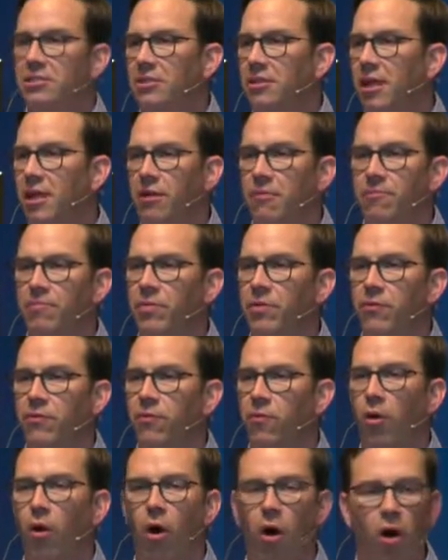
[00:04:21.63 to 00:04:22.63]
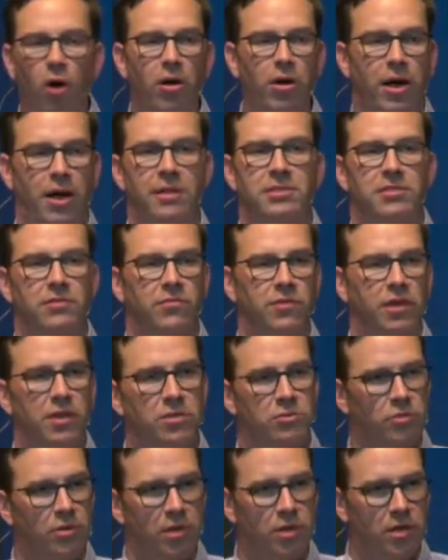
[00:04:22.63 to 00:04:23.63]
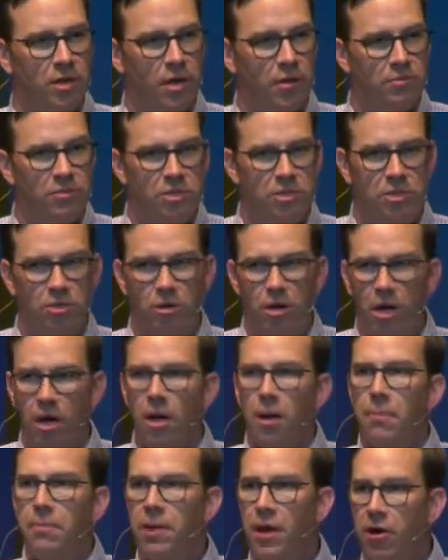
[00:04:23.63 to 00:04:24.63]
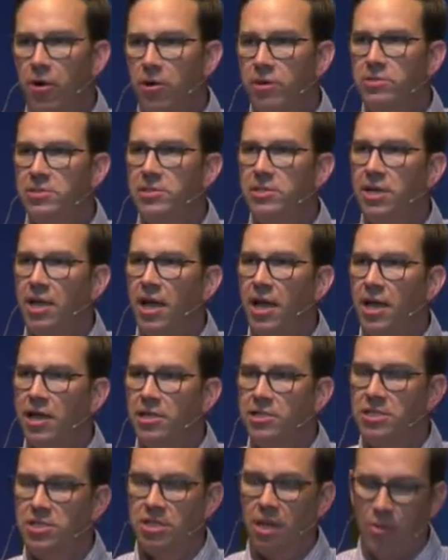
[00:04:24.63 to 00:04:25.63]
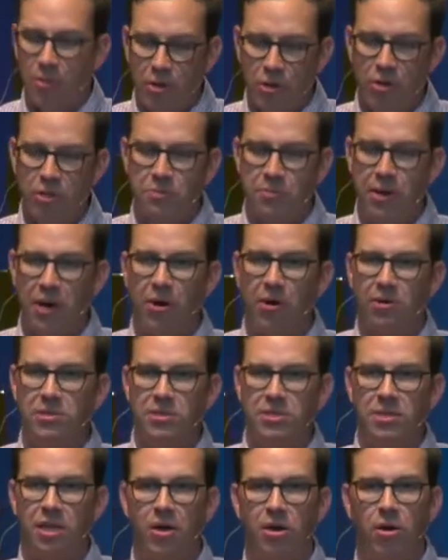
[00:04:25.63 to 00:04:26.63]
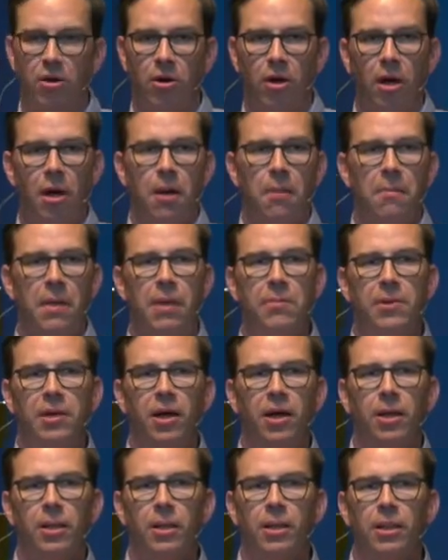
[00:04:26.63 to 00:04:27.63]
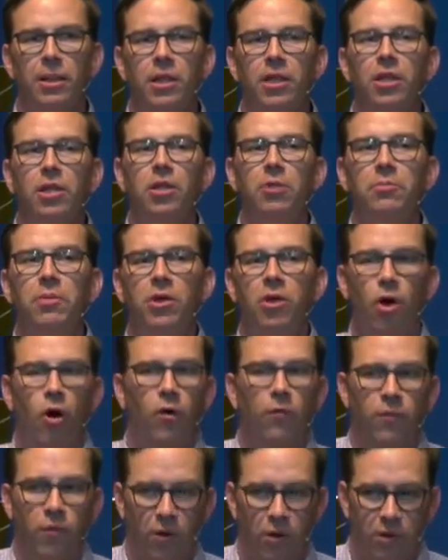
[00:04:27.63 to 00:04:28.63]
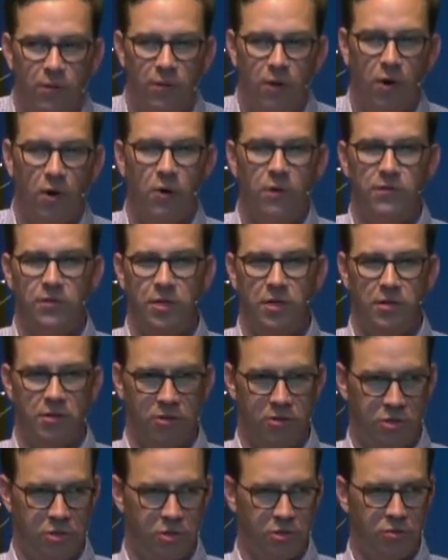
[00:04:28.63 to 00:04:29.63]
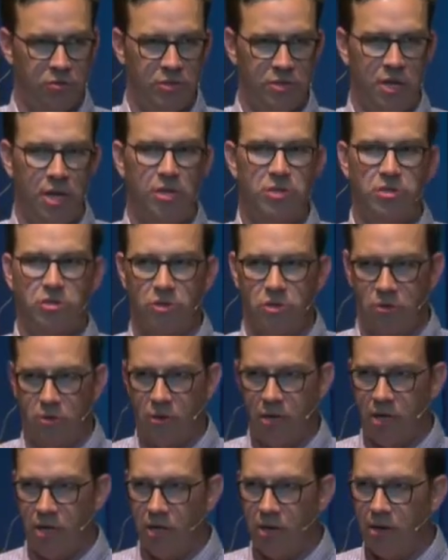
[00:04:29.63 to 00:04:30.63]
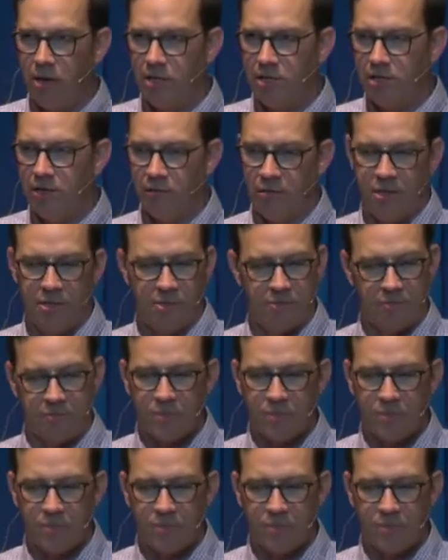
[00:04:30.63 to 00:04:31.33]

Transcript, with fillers: like, for all kinds of things when it comes to parents and some of those parents that are maybe a little bit over involved in their children's extracurricular activities.